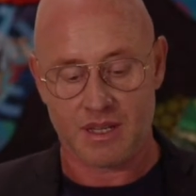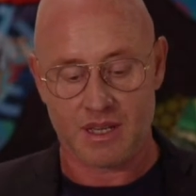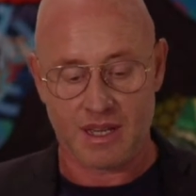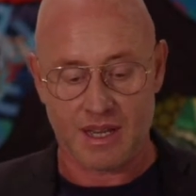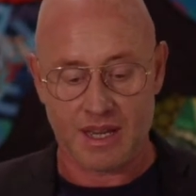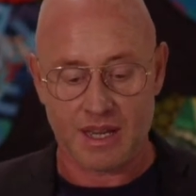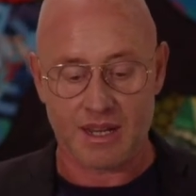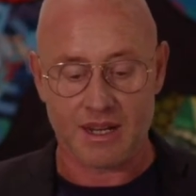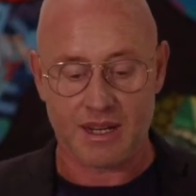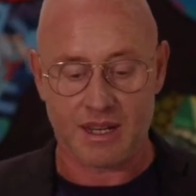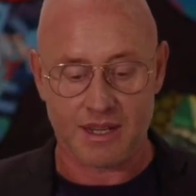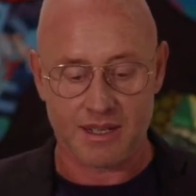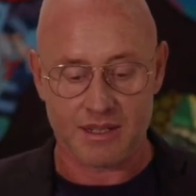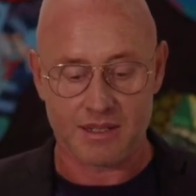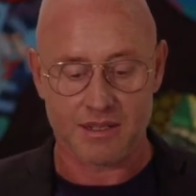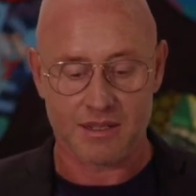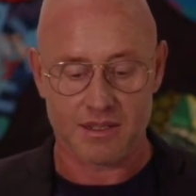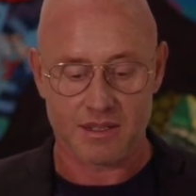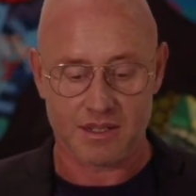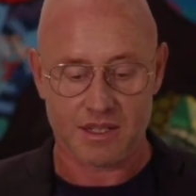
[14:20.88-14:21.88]

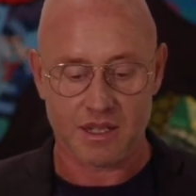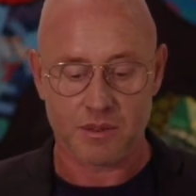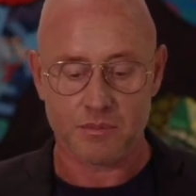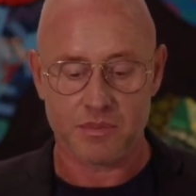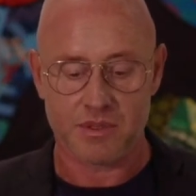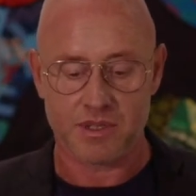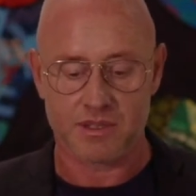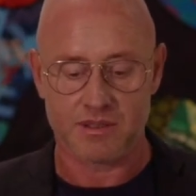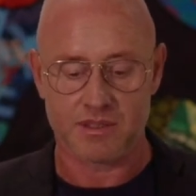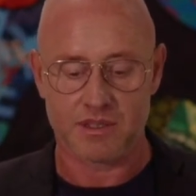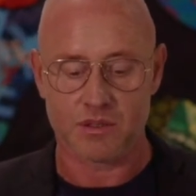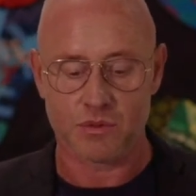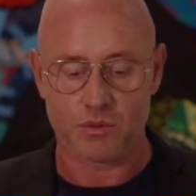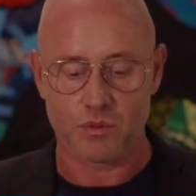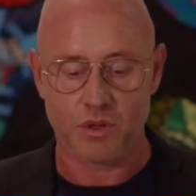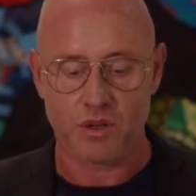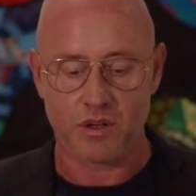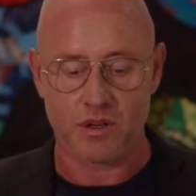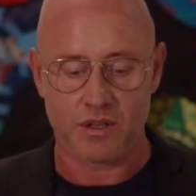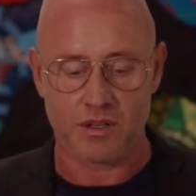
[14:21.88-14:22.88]
airline companies in the
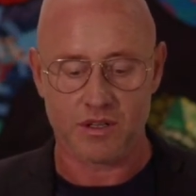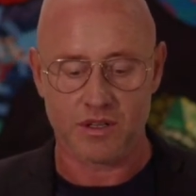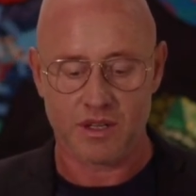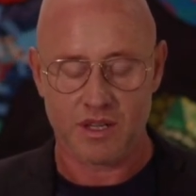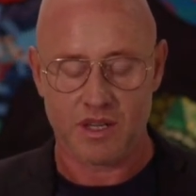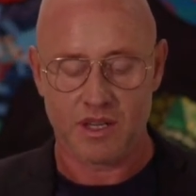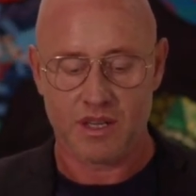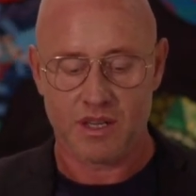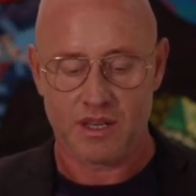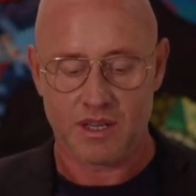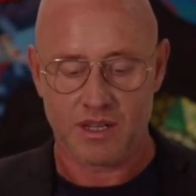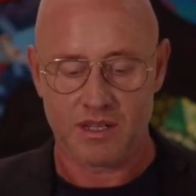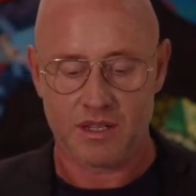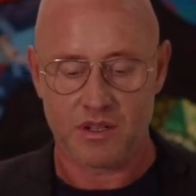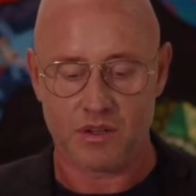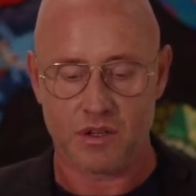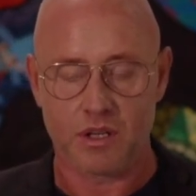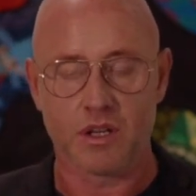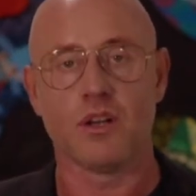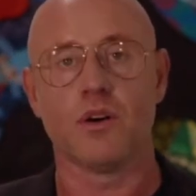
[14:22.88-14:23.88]
world, and
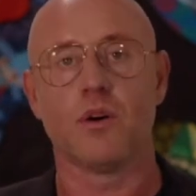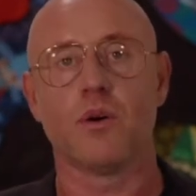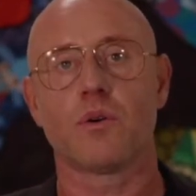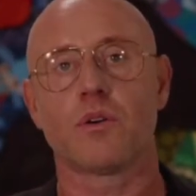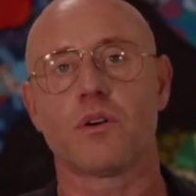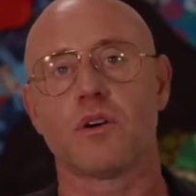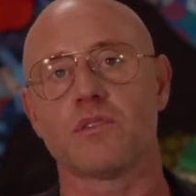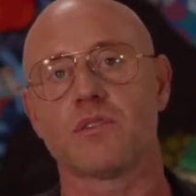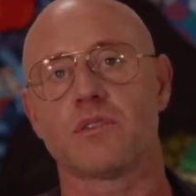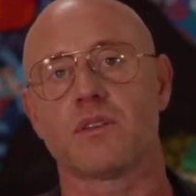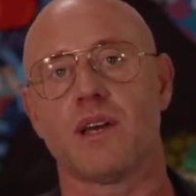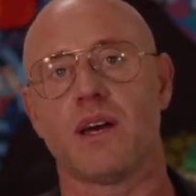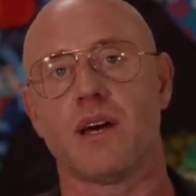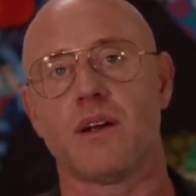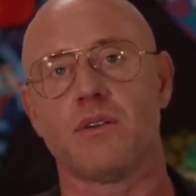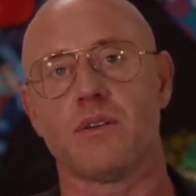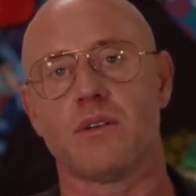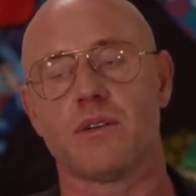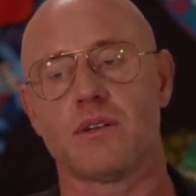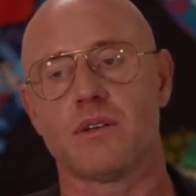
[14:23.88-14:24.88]
they're a low-cost
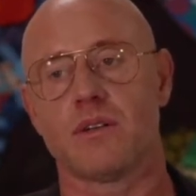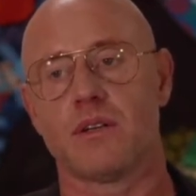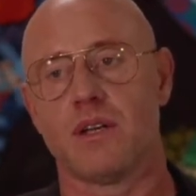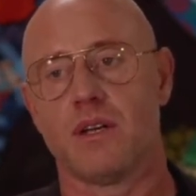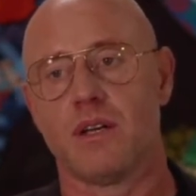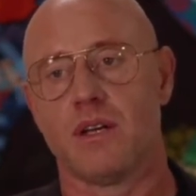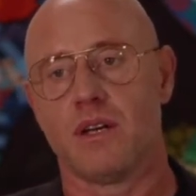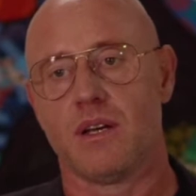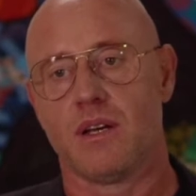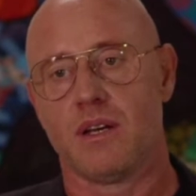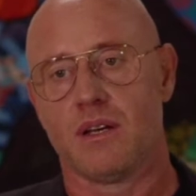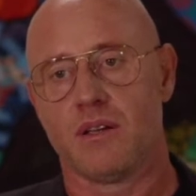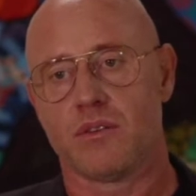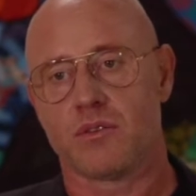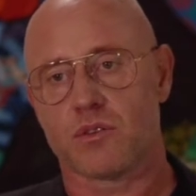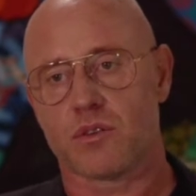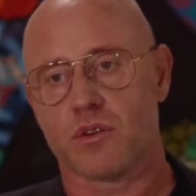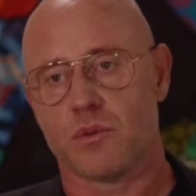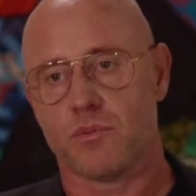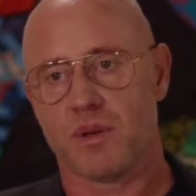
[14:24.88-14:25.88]
carrier.
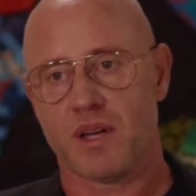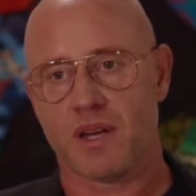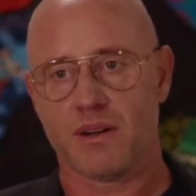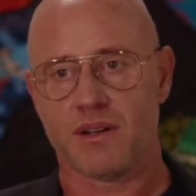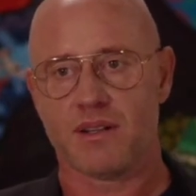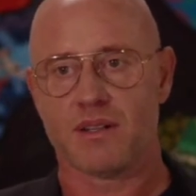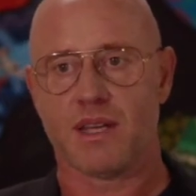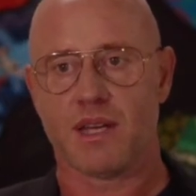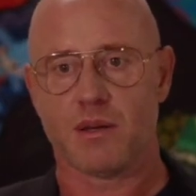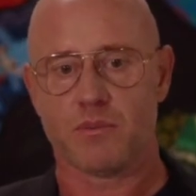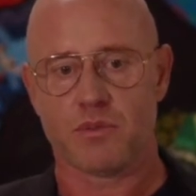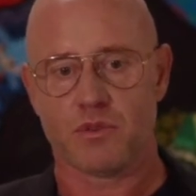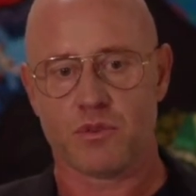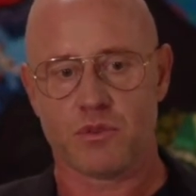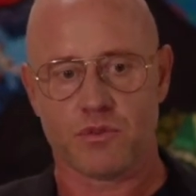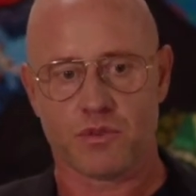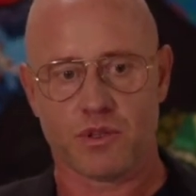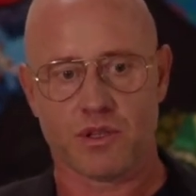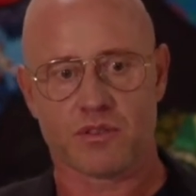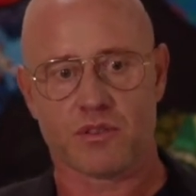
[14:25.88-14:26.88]
So comparing them
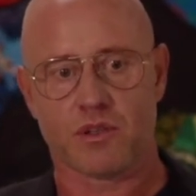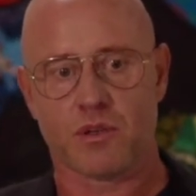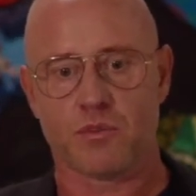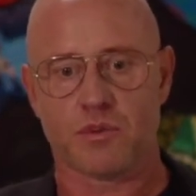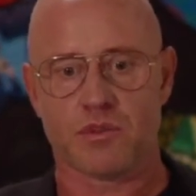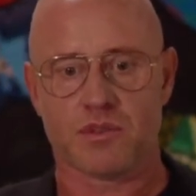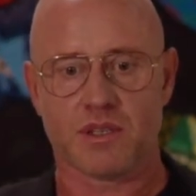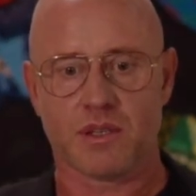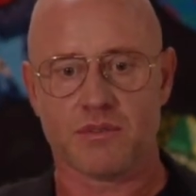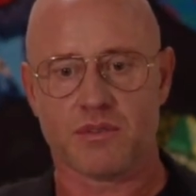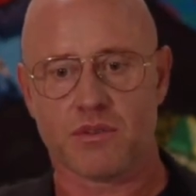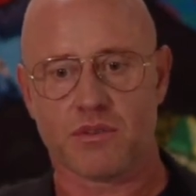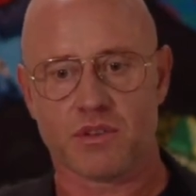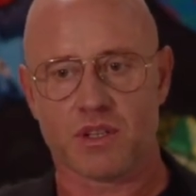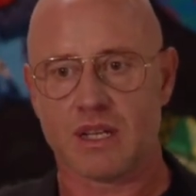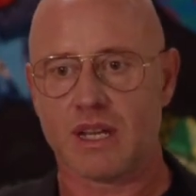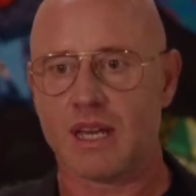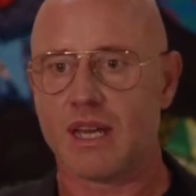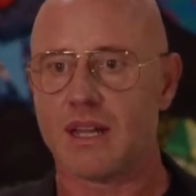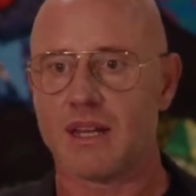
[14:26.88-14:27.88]
to, for example, South
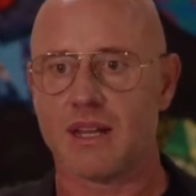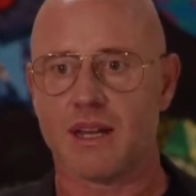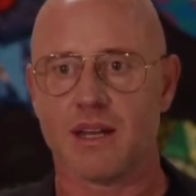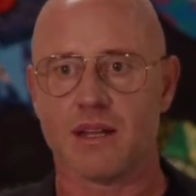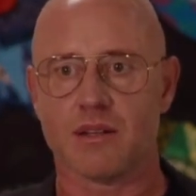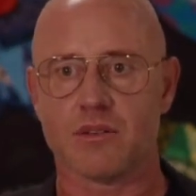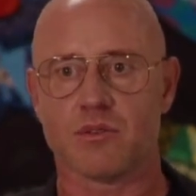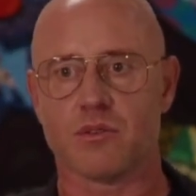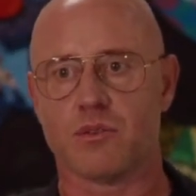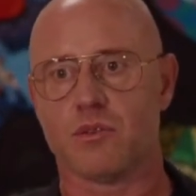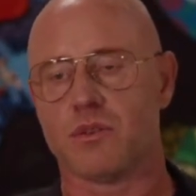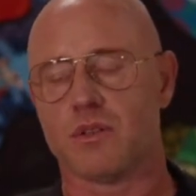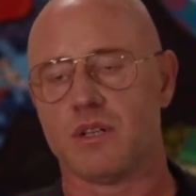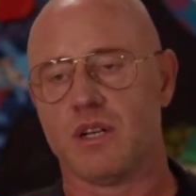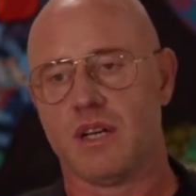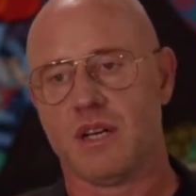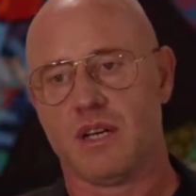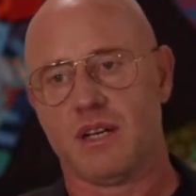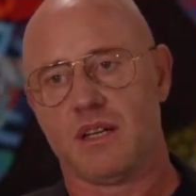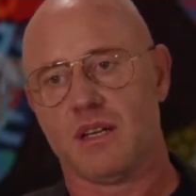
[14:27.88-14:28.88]
African Airlines or
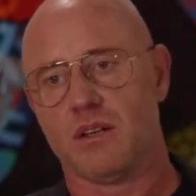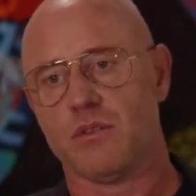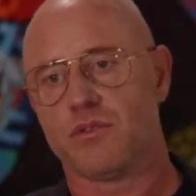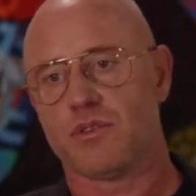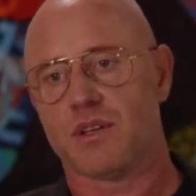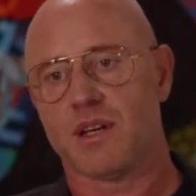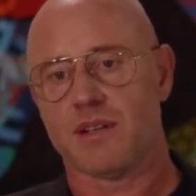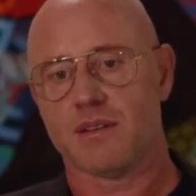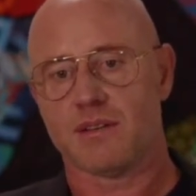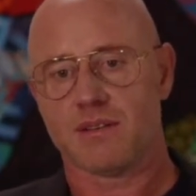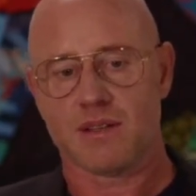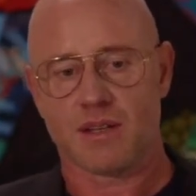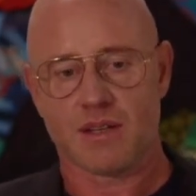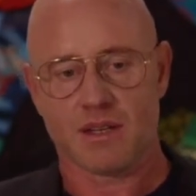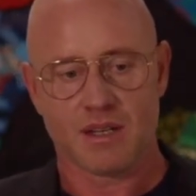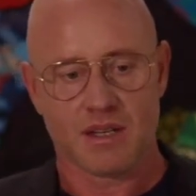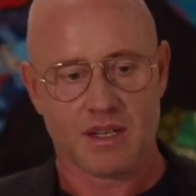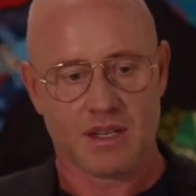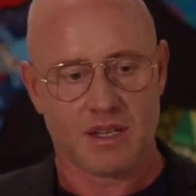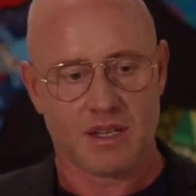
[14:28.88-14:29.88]
Lufthansa,